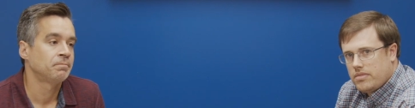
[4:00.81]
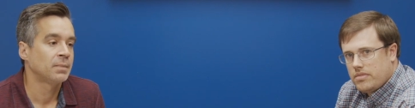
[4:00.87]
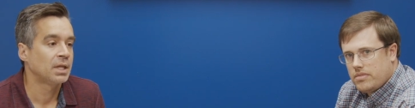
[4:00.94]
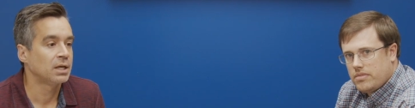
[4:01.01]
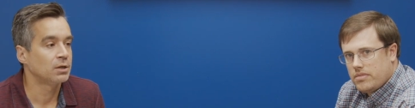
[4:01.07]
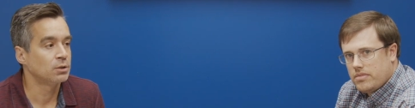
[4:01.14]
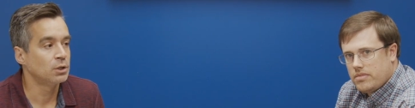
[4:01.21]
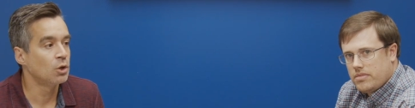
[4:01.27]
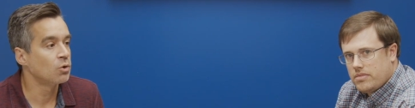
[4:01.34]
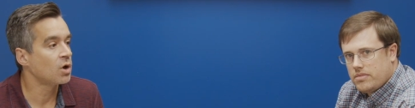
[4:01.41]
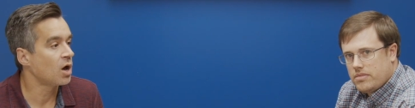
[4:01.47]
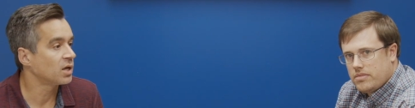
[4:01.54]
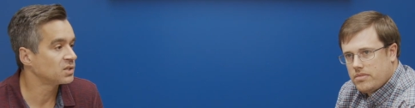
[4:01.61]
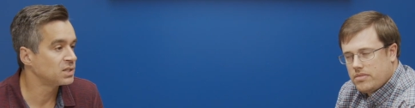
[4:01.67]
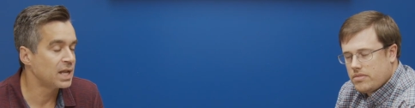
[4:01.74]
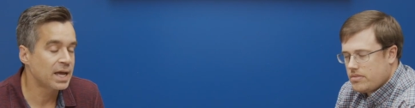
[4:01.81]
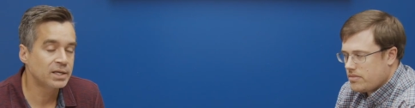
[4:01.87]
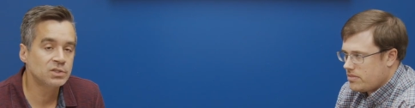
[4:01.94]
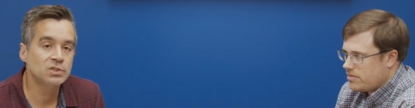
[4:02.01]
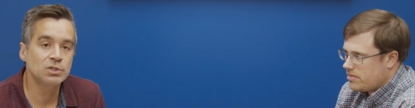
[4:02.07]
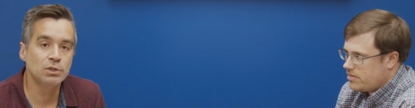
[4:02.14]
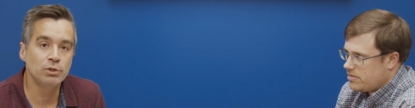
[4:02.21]
Speaker 1: you know, low-cost
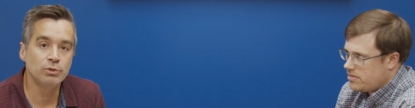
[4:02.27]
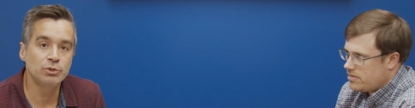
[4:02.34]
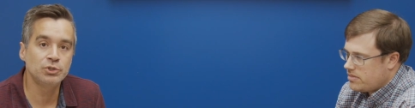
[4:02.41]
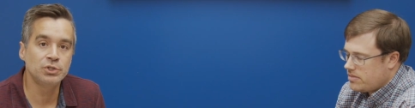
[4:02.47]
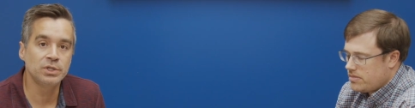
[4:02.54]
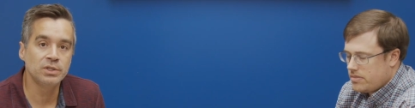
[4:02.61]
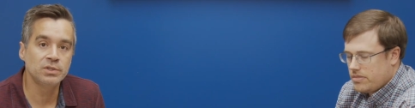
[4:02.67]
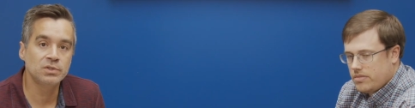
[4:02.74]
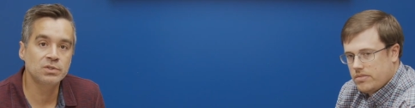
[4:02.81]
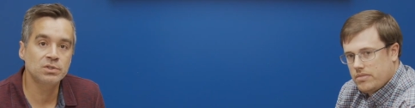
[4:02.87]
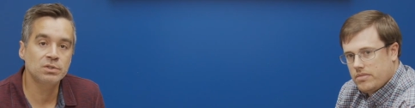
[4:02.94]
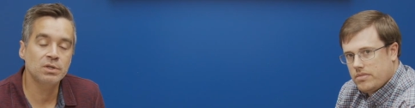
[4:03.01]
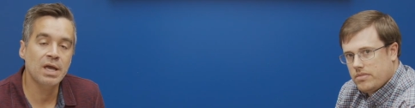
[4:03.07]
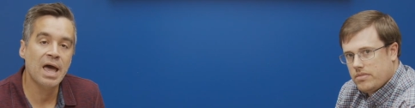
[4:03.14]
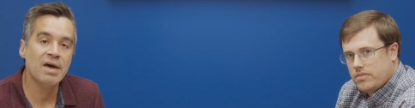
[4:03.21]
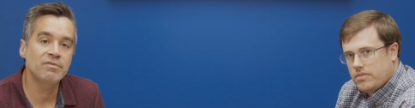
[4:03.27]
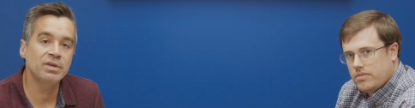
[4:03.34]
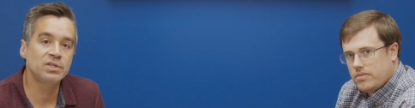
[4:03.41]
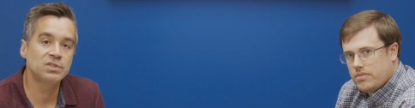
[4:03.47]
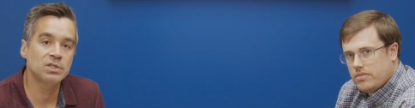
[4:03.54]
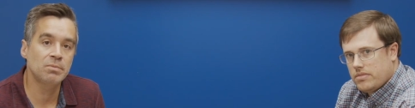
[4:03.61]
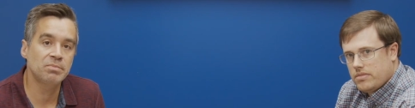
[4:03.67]
NAS solutions,
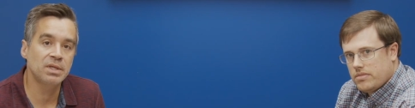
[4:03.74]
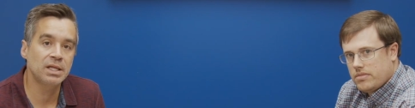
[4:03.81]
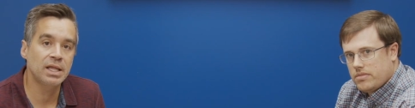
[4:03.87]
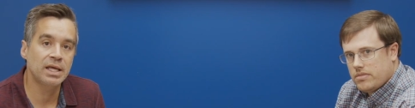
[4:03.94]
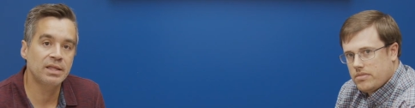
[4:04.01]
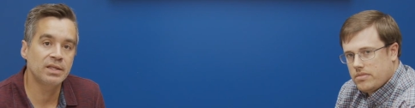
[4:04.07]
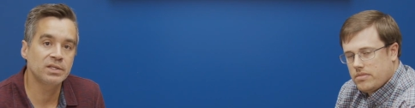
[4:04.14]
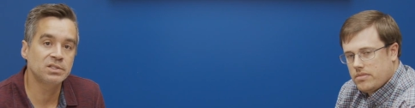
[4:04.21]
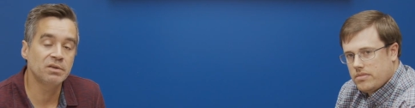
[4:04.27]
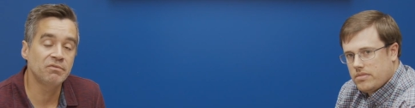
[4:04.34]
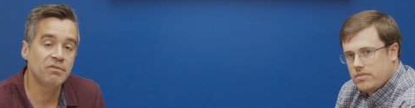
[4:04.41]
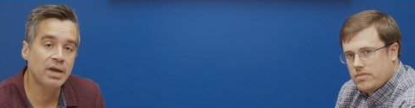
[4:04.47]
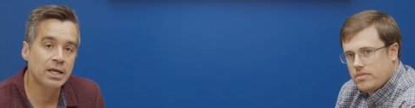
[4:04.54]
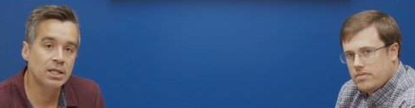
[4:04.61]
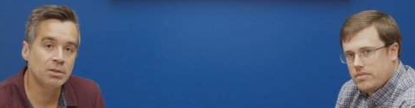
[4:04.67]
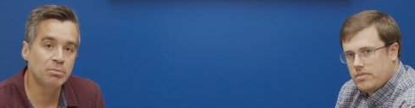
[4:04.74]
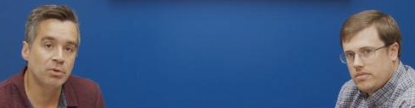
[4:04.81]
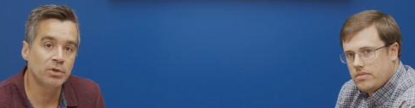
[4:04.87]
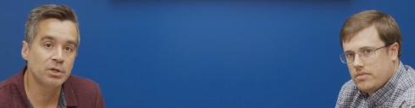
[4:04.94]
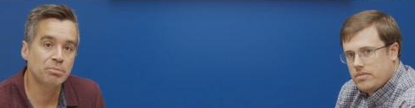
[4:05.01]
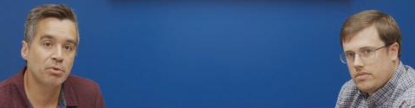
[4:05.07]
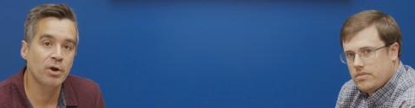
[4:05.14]
having something like this available
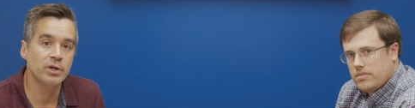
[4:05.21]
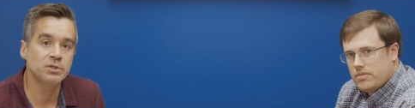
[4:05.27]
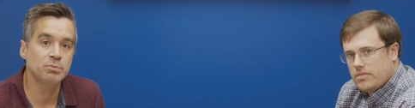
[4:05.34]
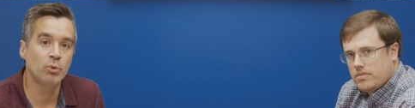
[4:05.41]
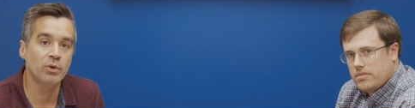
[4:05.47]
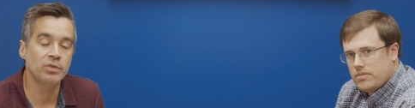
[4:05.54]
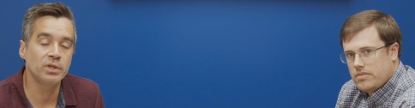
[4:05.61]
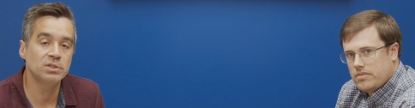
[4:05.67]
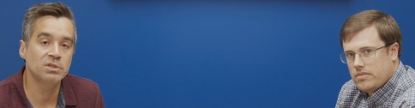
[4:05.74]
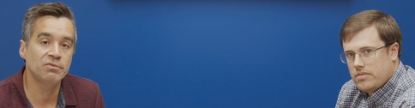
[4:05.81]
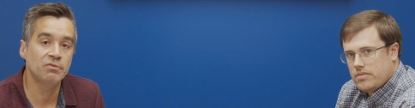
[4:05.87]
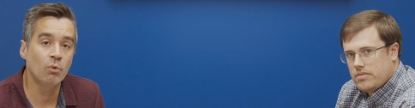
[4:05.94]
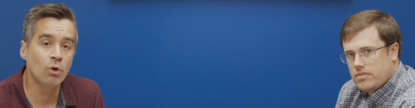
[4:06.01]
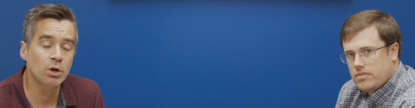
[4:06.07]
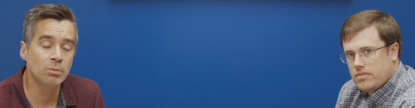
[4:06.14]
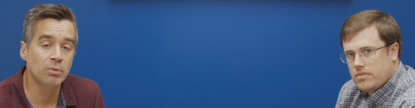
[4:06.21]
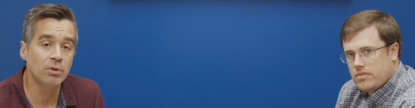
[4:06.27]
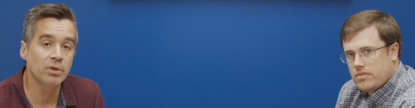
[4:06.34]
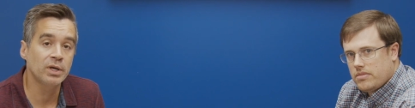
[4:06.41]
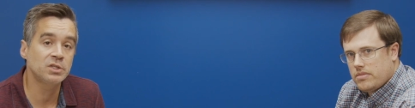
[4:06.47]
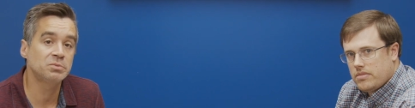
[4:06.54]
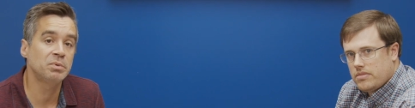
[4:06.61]
at a price point that's
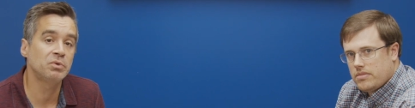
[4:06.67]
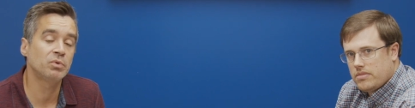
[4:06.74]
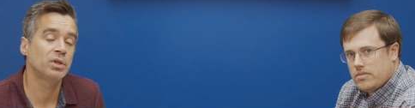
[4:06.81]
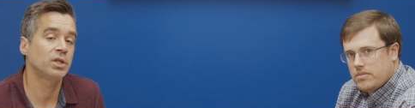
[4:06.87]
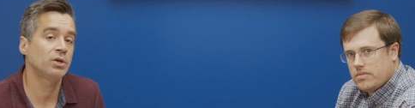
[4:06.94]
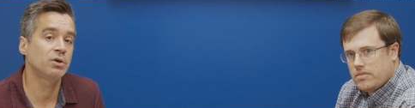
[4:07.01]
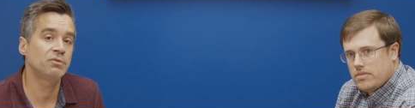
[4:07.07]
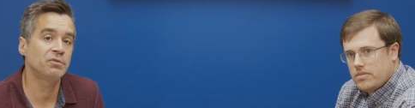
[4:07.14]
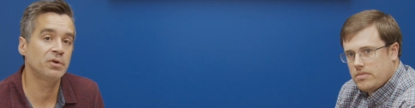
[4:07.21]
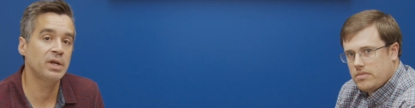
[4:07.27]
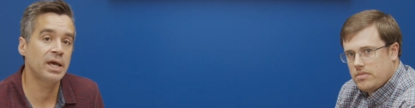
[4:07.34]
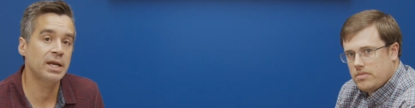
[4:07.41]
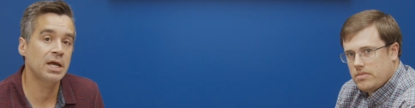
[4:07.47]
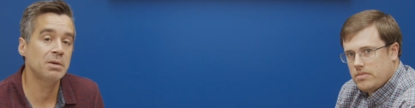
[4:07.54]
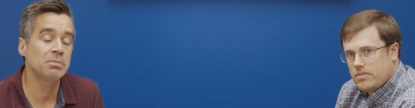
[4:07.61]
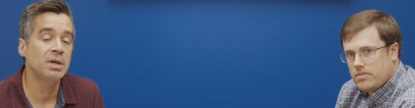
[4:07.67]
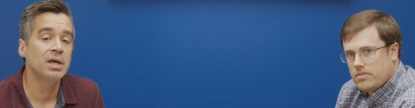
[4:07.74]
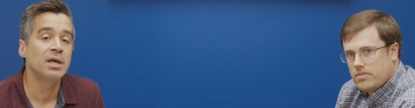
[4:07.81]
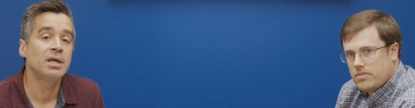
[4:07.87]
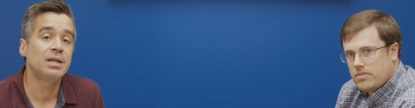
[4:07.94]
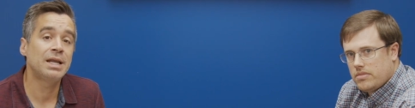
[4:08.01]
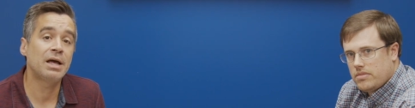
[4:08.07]
affordable has been really good for NetApp.
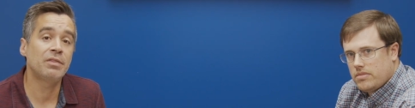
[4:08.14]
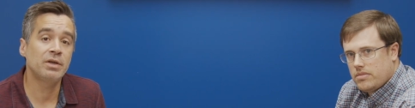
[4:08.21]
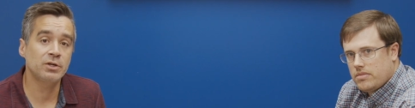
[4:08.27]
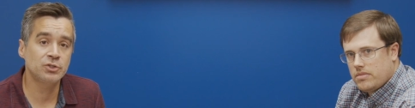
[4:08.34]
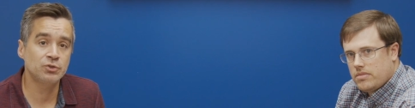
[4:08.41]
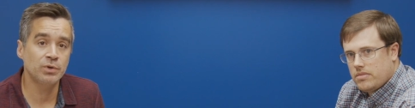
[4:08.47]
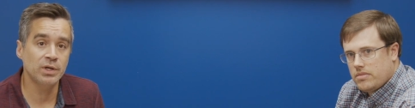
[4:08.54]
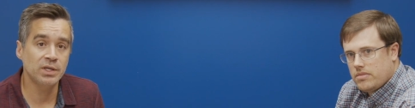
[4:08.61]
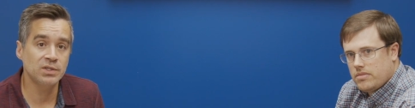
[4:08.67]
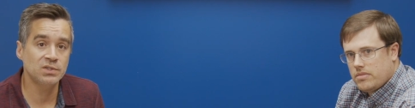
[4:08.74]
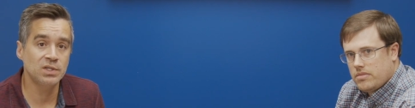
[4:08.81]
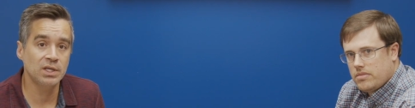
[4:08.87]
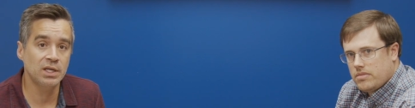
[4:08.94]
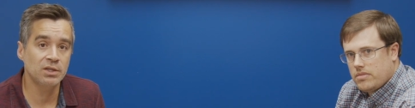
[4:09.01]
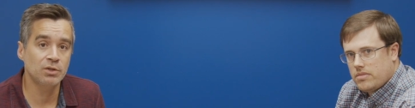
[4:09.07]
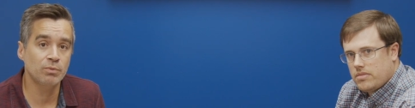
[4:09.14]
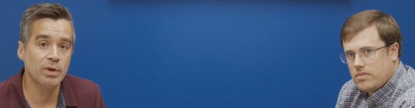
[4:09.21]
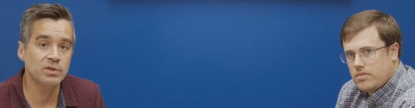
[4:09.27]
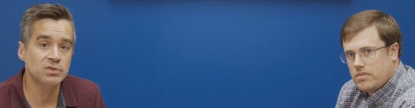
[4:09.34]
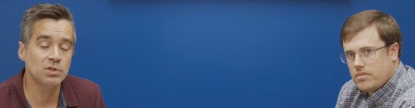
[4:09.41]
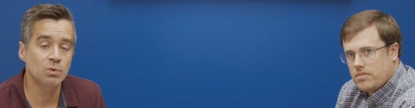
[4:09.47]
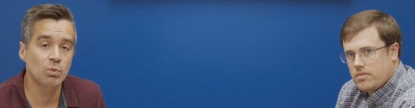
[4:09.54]
Now their trick is to get the
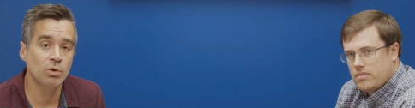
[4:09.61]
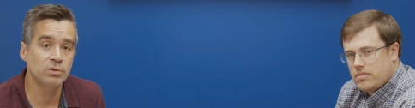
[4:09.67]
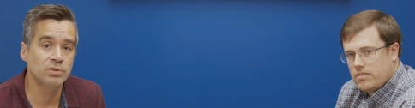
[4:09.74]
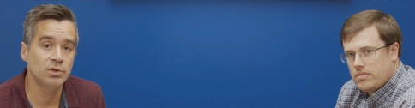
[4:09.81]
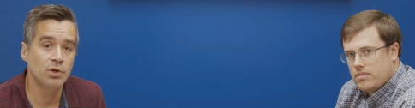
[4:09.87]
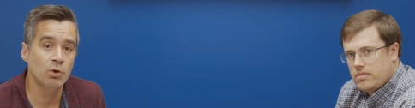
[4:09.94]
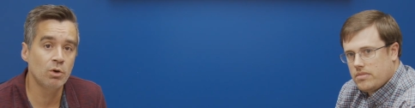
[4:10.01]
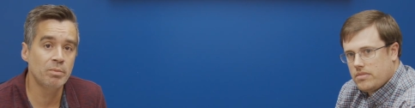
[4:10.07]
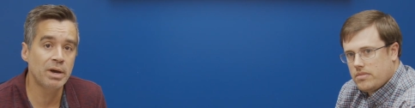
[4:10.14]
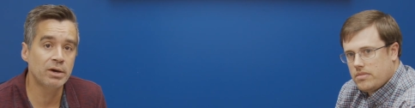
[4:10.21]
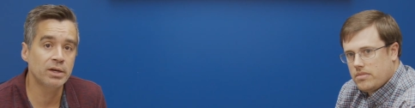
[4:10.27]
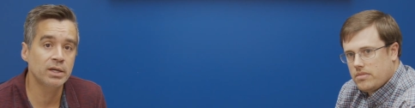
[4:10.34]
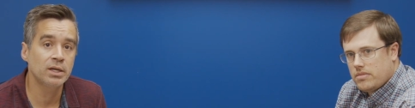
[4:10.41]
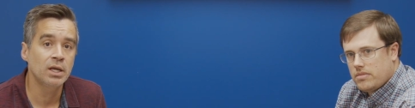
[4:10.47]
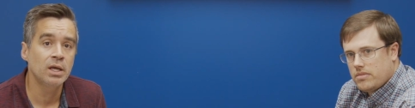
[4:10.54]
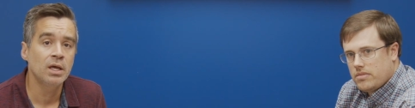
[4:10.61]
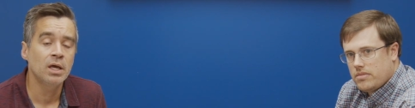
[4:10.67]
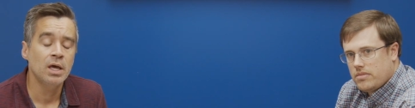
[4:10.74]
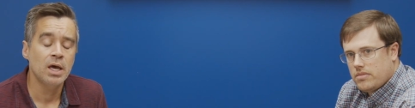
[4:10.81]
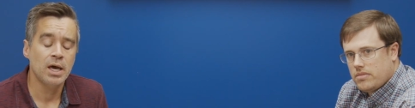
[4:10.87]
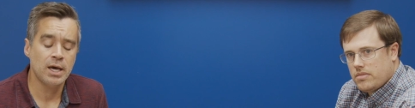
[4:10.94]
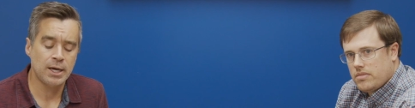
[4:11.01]
rest of the world to know about it.
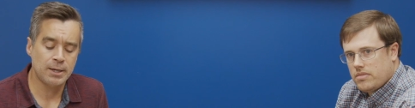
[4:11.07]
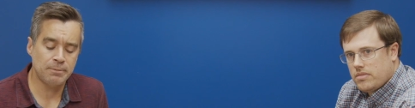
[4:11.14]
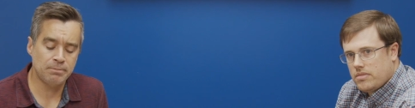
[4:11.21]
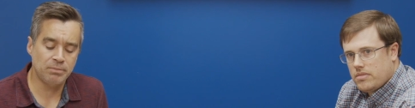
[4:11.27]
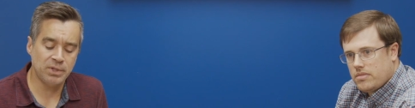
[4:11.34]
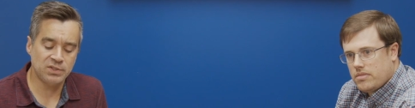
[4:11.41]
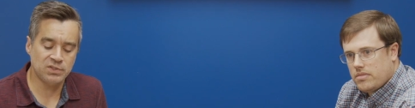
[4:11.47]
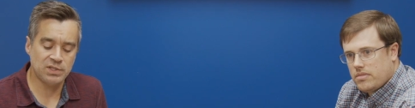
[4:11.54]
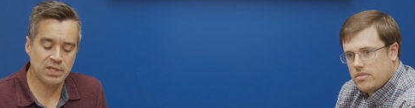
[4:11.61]
Um, let's